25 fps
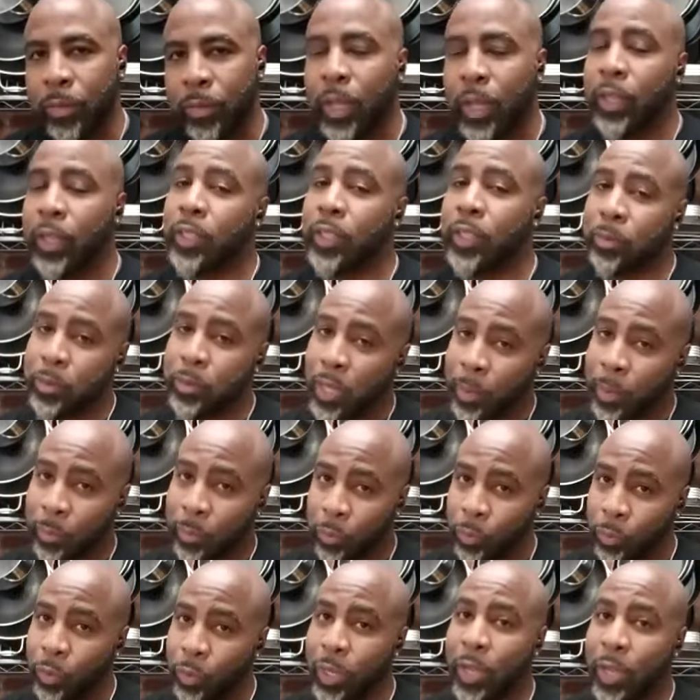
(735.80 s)
And sometimes
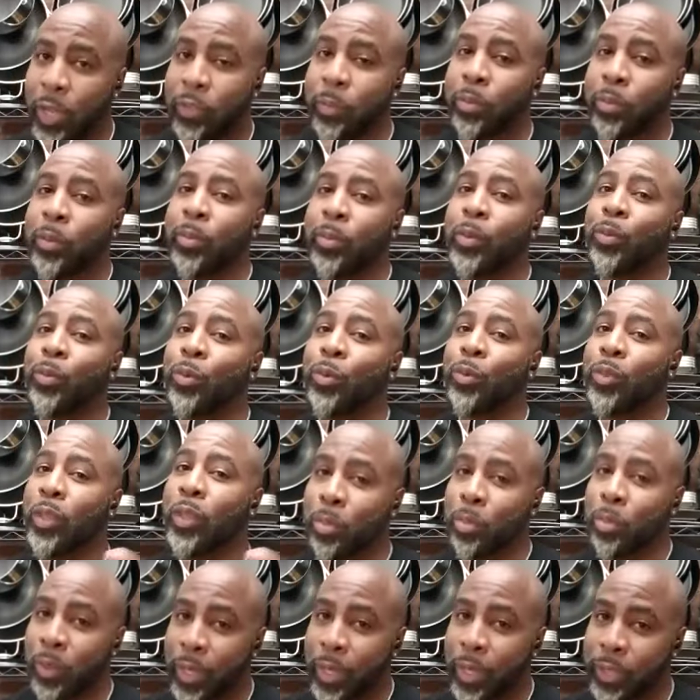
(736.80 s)
you really have to put people in
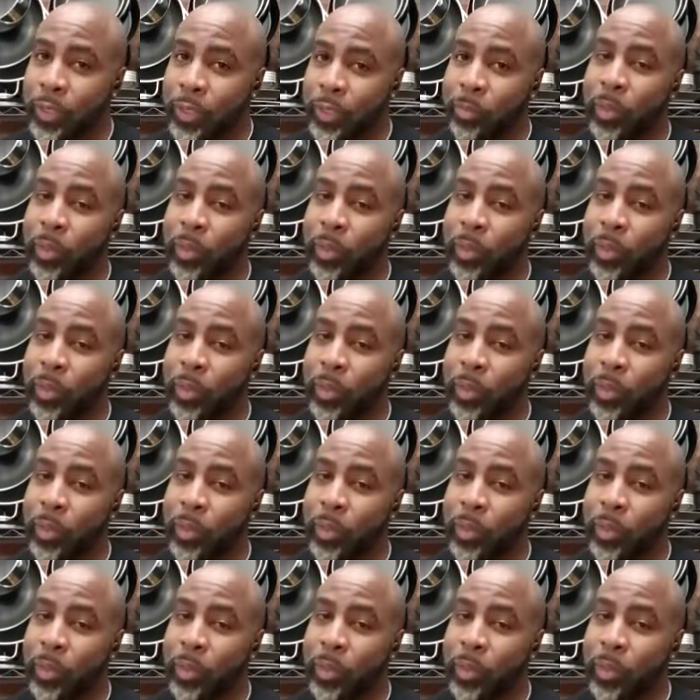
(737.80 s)
their place.